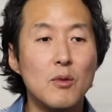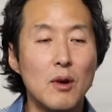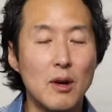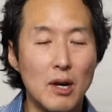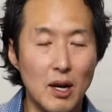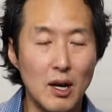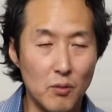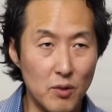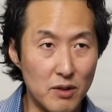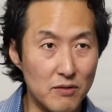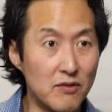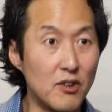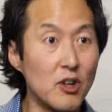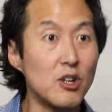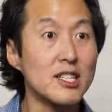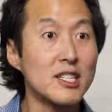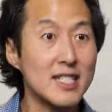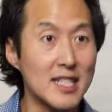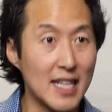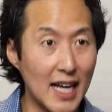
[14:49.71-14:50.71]
uh,
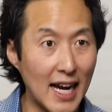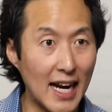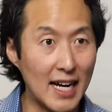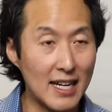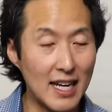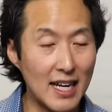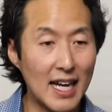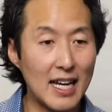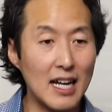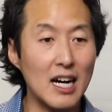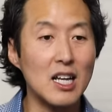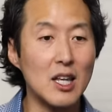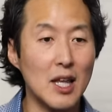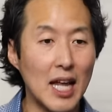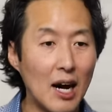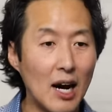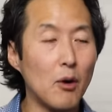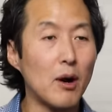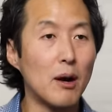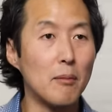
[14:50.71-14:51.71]
reverse that and
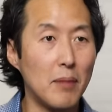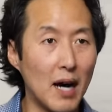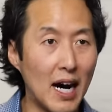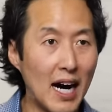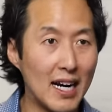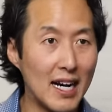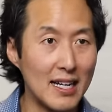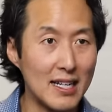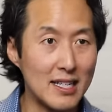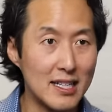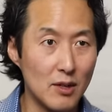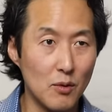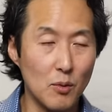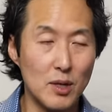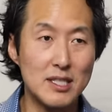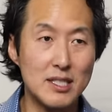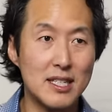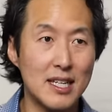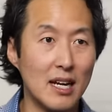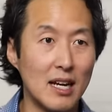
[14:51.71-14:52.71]
allow our body to
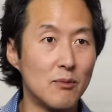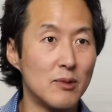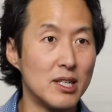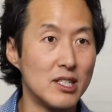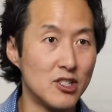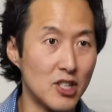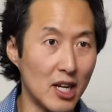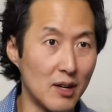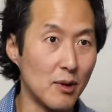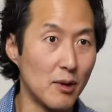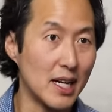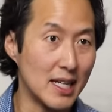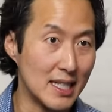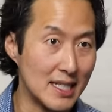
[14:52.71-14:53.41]
once again regenerate